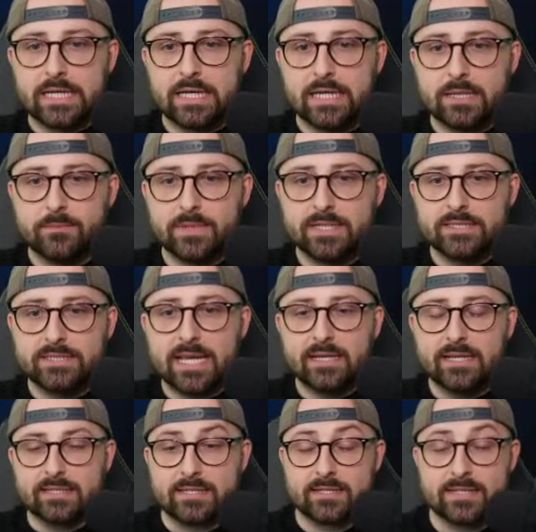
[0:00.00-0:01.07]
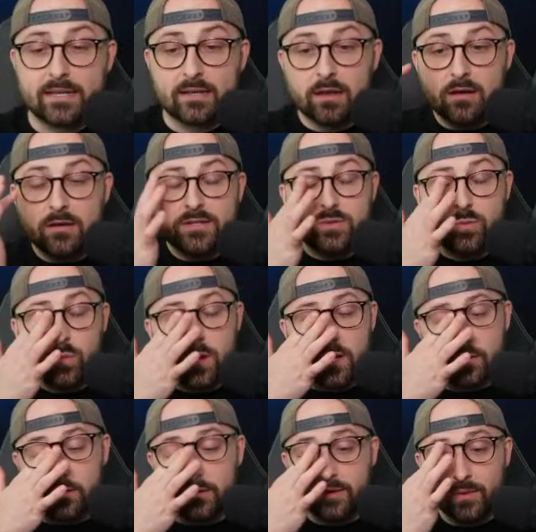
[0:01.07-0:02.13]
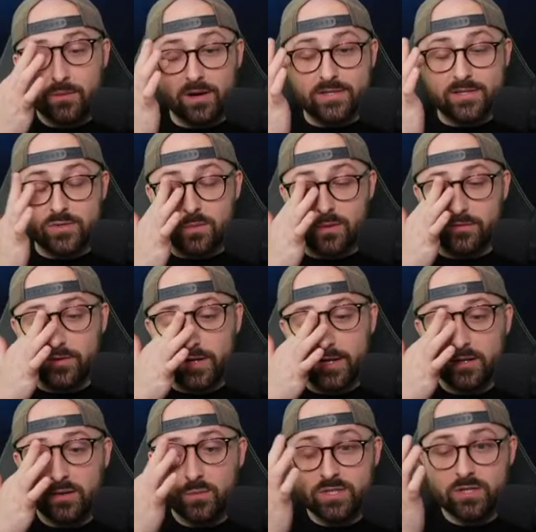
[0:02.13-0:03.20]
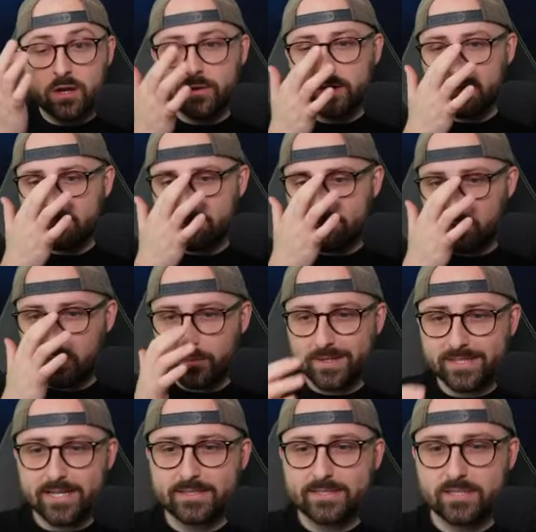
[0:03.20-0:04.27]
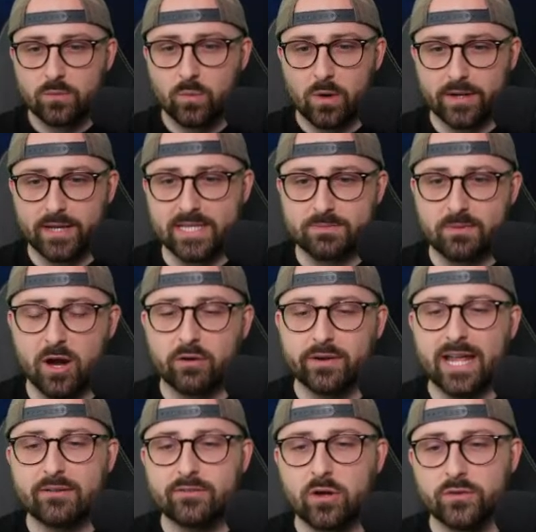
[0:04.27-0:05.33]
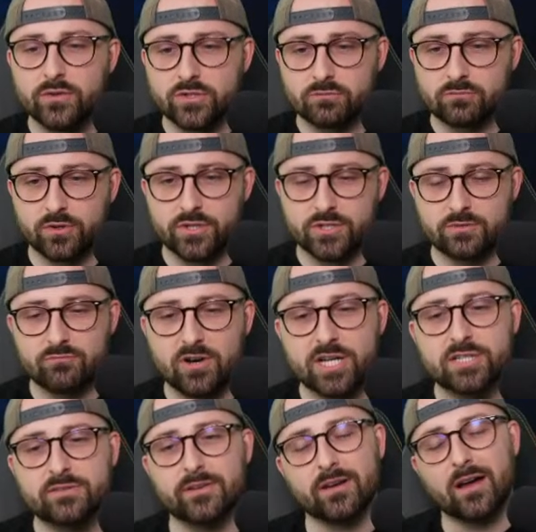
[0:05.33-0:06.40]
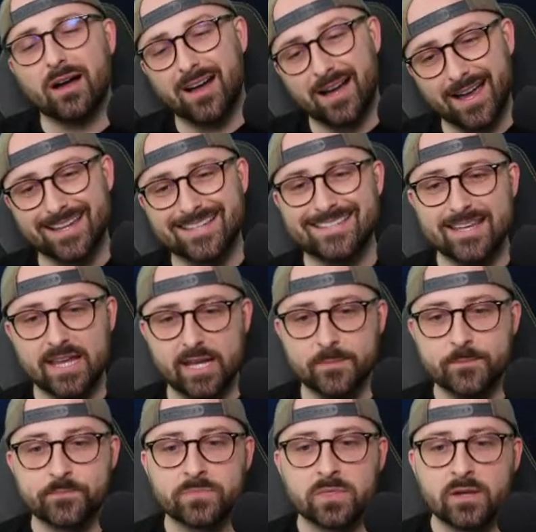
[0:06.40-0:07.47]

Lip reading: Dennis said, last one, no worries at all, my friend, was going for Mateta to Watkins, but I already have Konsa, Rodgers and Rashford. I see.